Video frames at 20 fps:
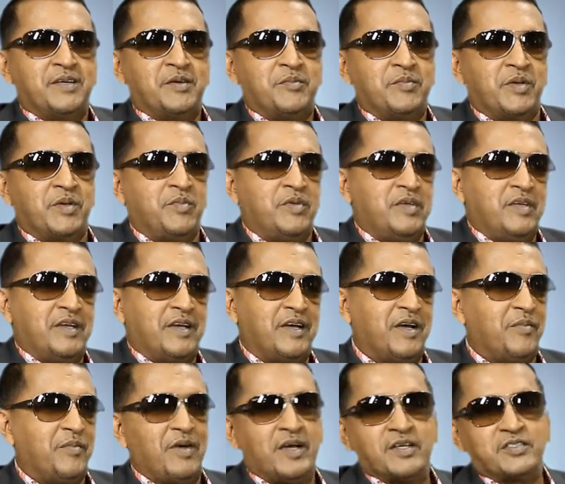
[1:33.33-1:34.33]
maybe
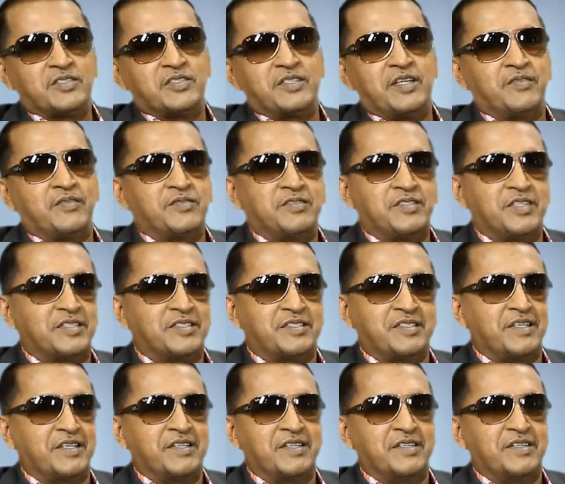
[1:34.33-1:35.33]
I should have just
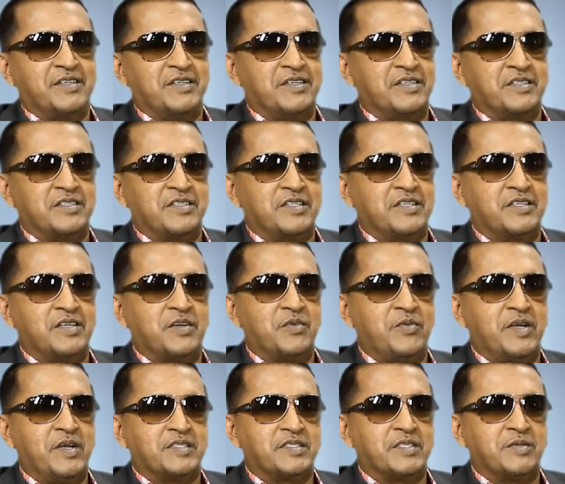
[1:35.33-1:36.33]
taken a
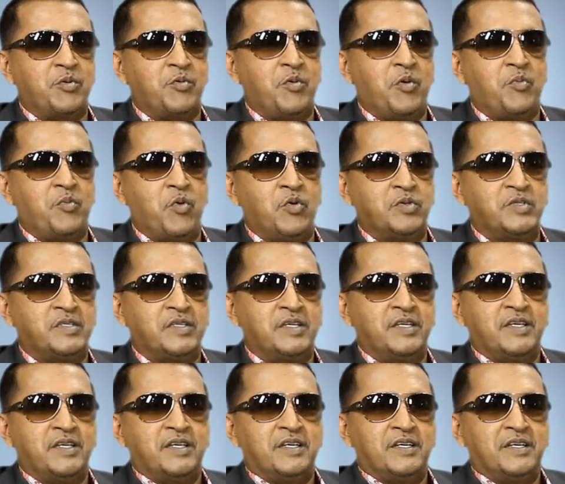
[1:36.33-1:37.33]
rest. And we were both
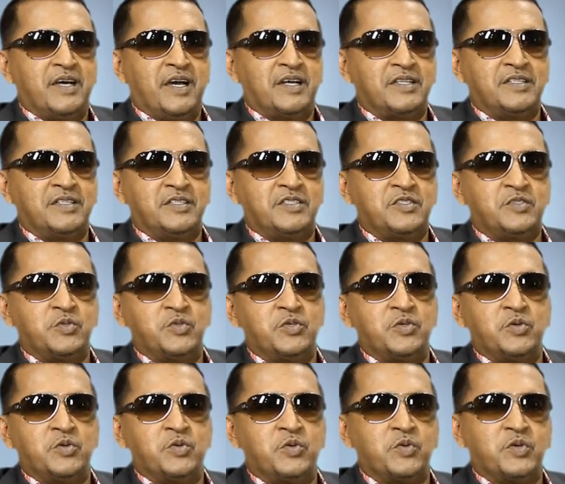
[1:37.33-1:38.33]
at the
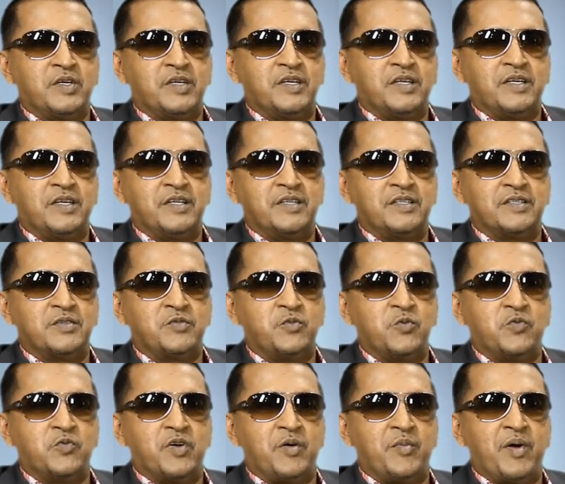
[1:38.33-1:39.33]
studio in
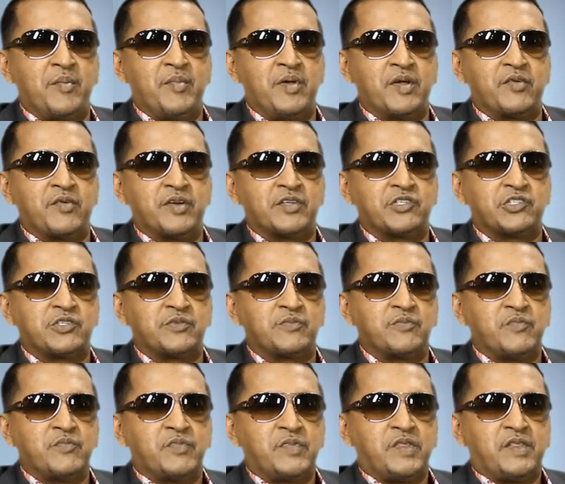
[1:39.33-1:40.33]
Couva by Big Rich.
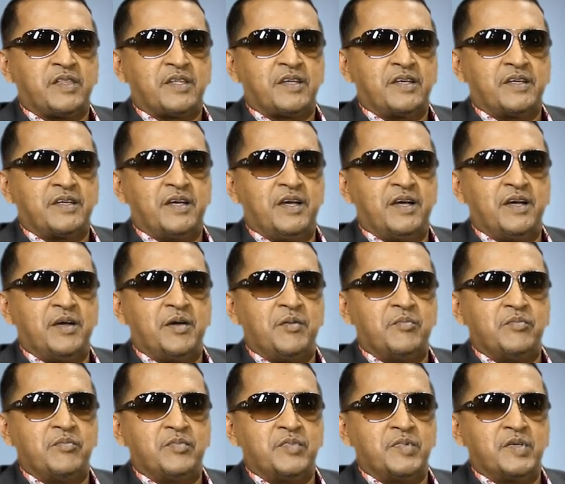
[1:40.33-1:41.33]

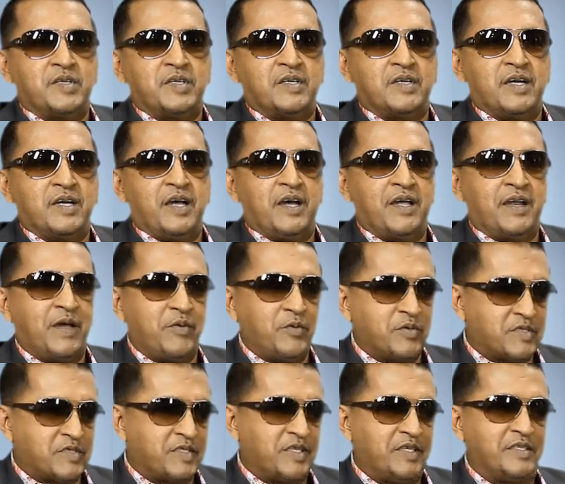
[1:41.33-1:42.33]
And I
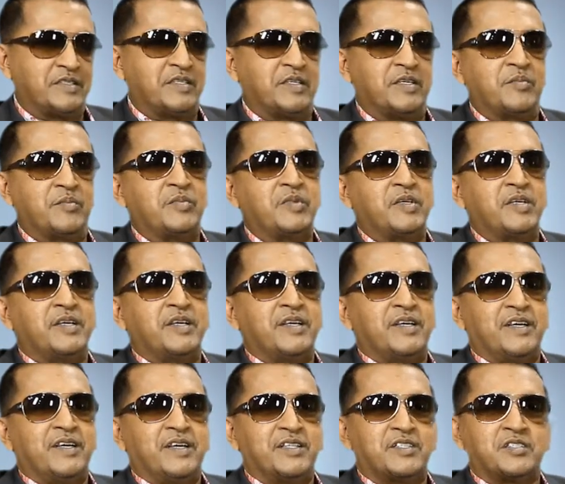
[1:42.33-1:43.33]
was saying to him,
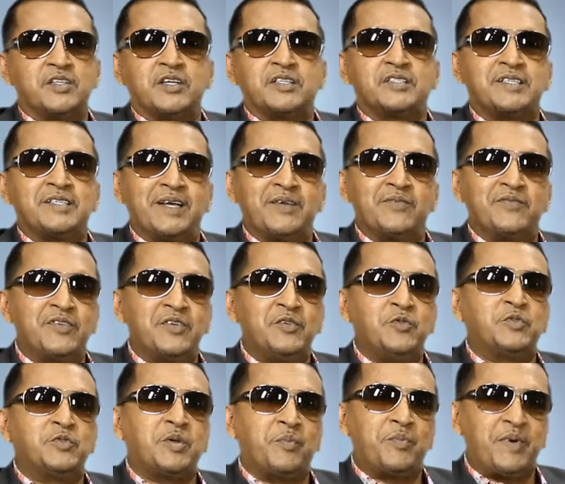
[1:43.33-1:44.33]
it's not time for
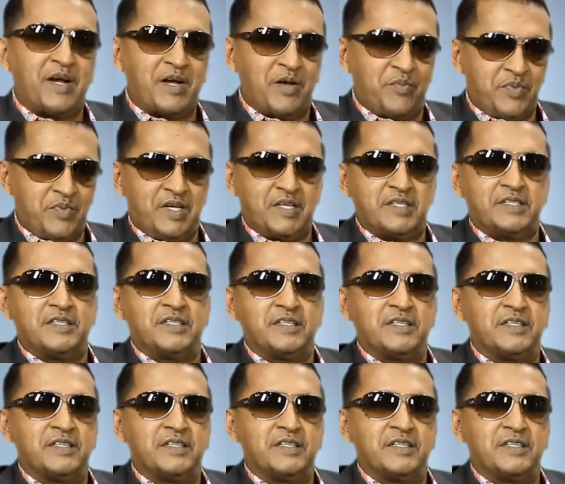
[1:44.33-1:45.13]
you to pack up yet.